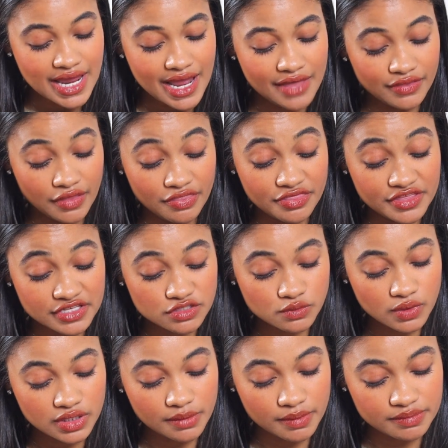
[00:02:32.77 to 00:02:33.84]
And then this
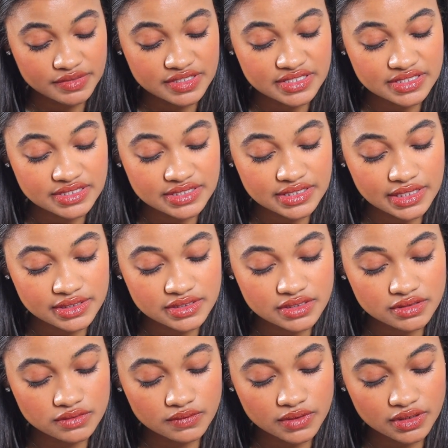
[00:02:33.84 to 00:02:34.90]
one I'm
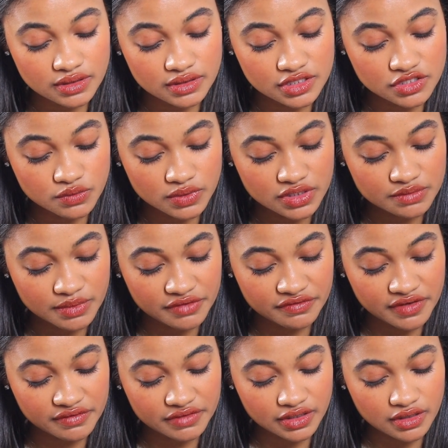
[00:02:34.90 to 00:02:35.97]
obsessed with. This one is my
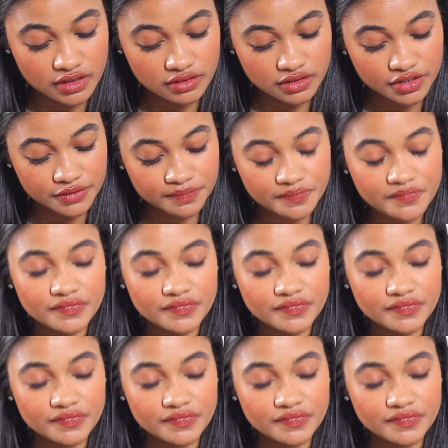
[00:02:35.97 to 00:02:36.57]
favorite color.